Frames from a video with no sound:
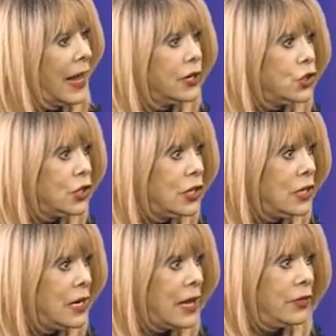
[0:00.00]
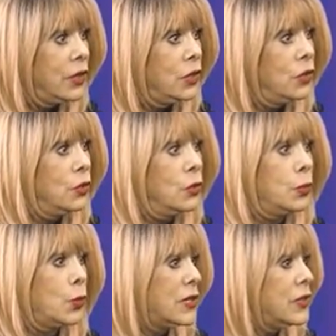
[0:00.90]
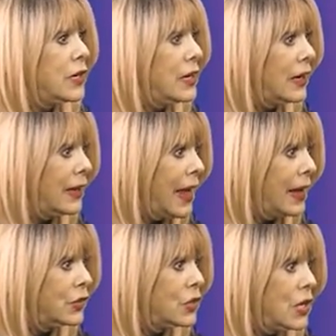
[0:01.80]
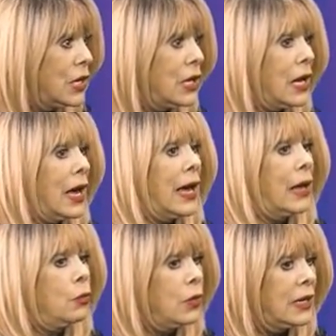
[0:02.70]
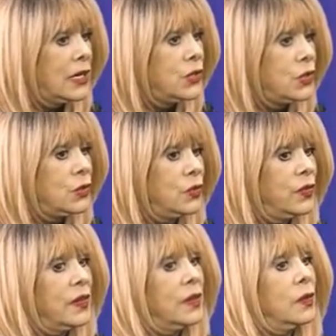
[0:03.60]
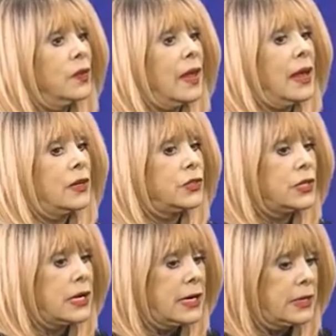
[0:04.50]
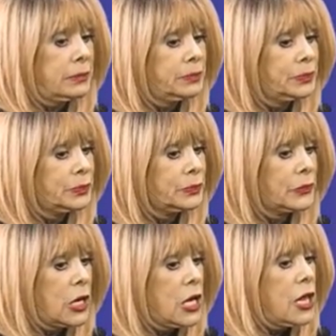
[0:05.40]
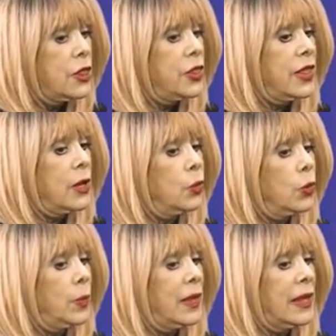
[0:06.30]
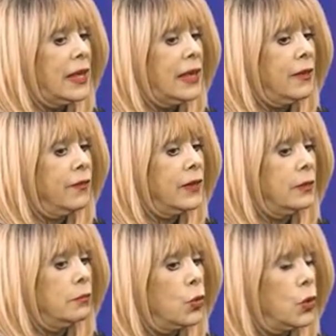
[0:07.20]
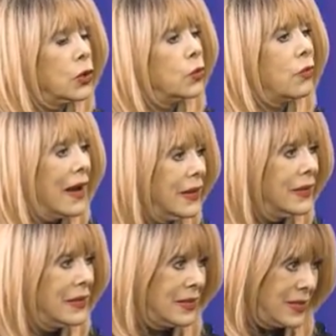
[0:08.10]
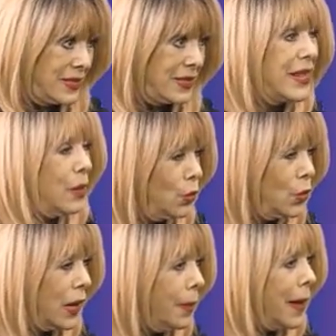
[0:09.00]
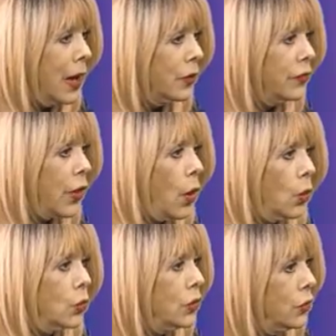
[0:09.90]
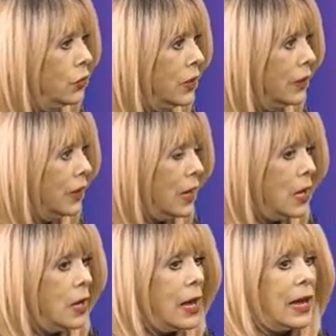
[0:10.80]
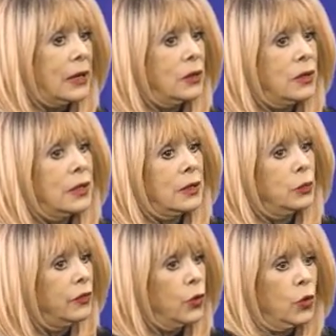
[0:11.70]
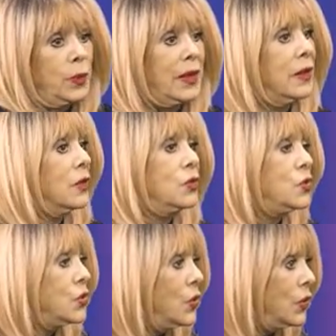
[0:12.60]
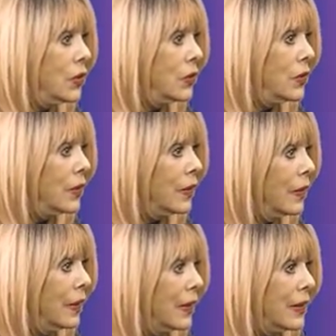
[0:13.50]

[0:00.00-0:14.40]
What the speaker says: election and the new president-elect, I really do feel that there will be even more greatness that will come out of the whole union. And we've all been concerned